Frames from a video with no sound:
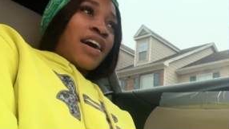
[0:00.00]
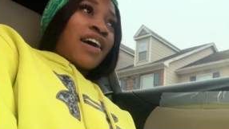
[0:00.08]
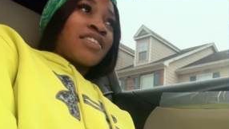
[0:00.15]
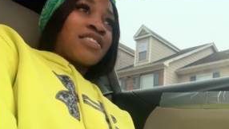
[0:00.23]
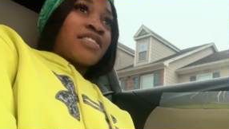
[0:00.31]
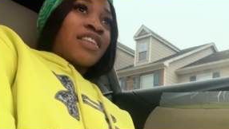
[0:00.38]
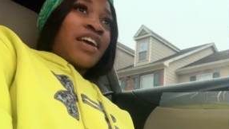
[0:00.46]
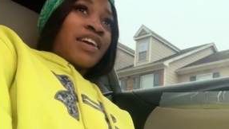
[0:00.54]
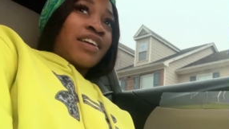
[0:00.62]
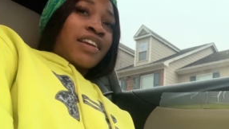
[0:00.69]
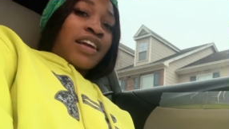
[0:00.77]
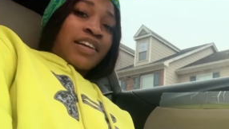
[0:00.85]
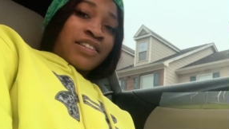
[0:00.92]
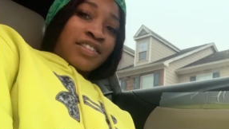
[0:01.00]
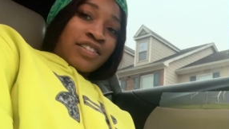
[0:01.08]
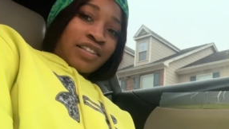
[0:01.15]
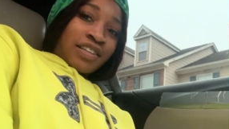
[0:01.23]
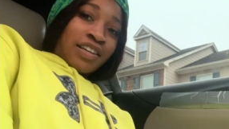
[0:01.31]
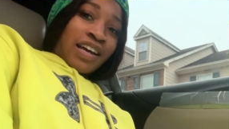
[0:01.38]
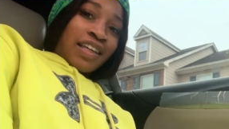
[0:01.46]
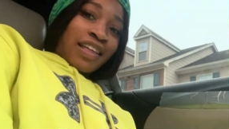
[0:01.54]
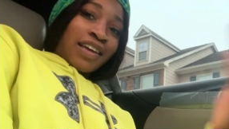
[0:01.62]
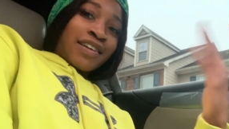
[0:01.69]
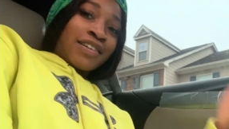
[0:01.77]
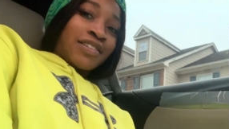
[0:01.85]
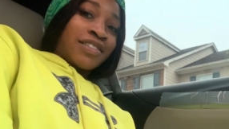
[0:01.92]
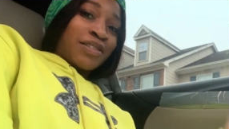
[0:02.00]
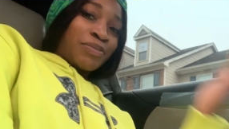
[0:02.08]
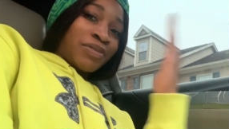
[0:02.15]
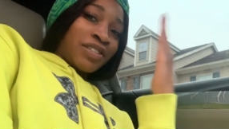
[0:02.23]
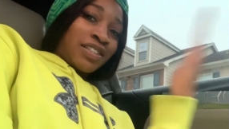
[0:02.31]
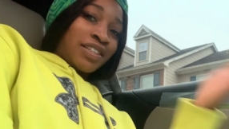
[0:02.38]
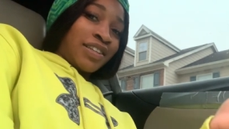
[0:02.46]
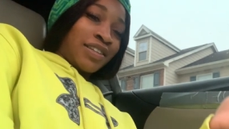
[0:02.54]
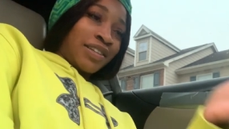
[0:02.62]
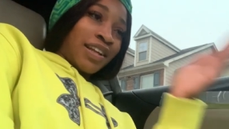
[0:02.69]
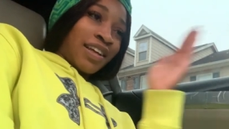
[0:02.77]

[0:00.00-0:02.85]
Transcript: I just like nice shit. I like custom shit.